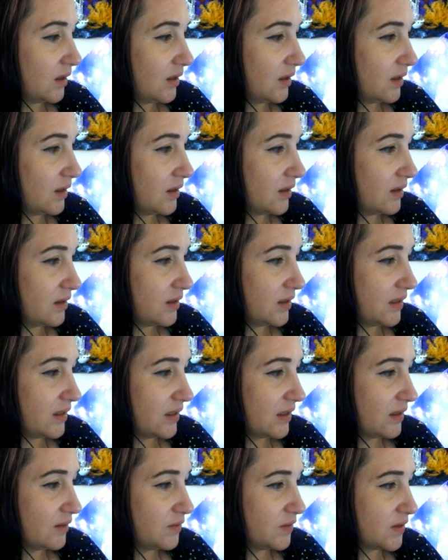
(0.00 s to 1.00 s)
And
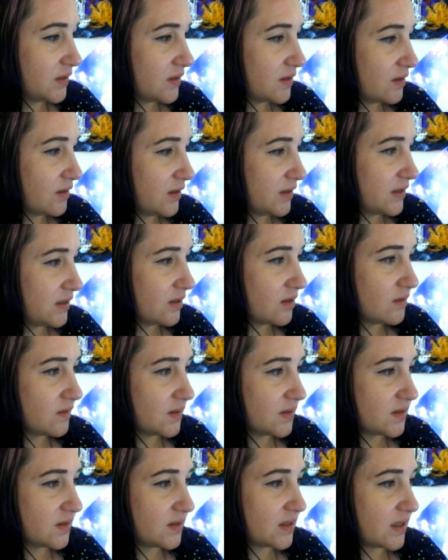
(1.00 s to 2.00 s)
then it gives us an idea
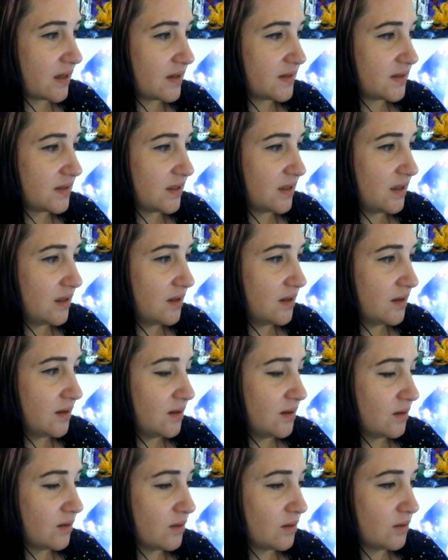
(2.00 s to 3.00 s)
of the stats
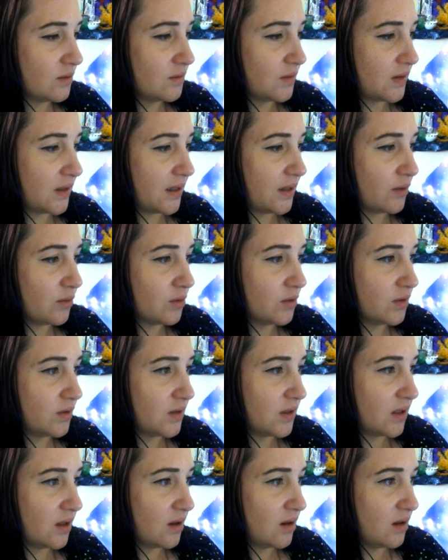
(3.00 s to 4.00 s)
here of how
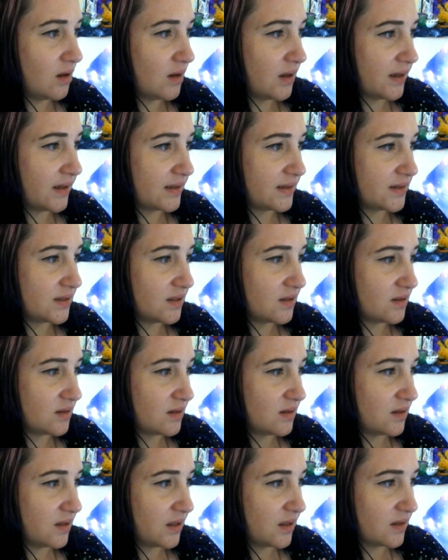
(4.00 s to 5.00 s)
good they are at
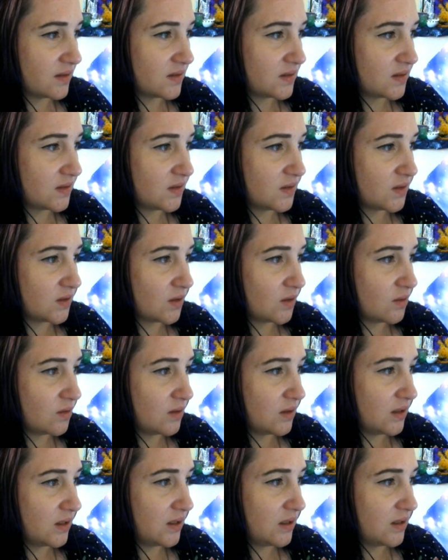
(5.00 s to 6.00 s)
certain things.
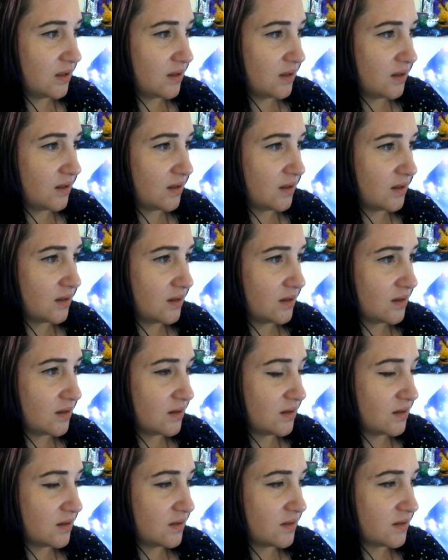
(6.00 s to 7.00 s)
So he
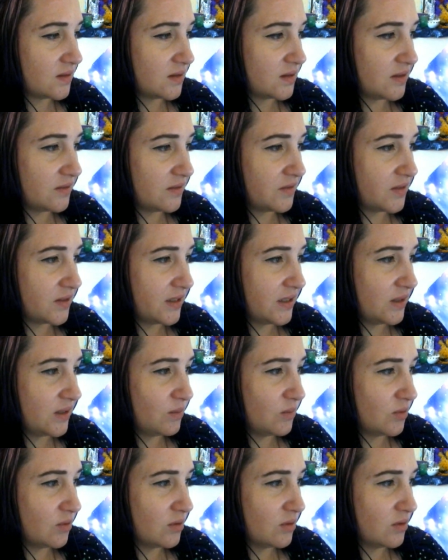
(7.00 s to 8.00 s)
is
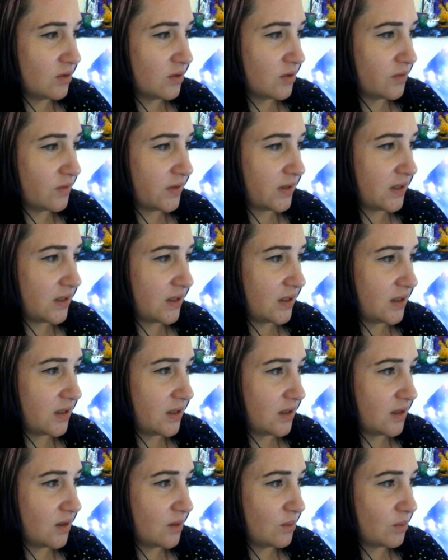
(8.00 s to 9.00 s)
definitely more of
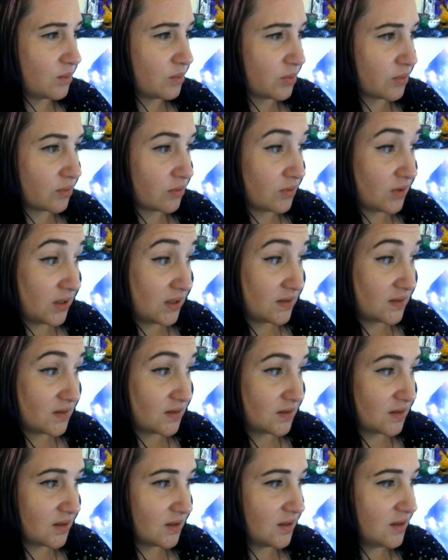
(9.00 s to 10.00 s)
a
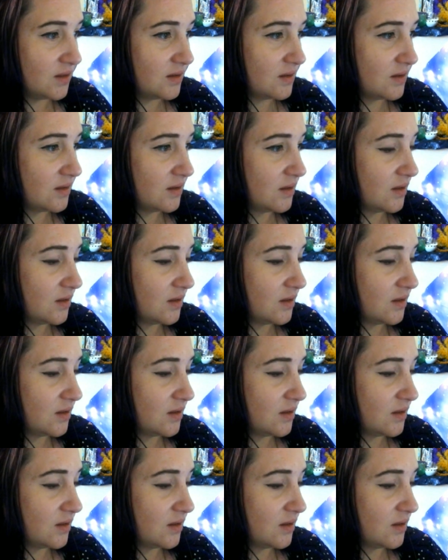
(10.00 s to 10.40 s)
barista,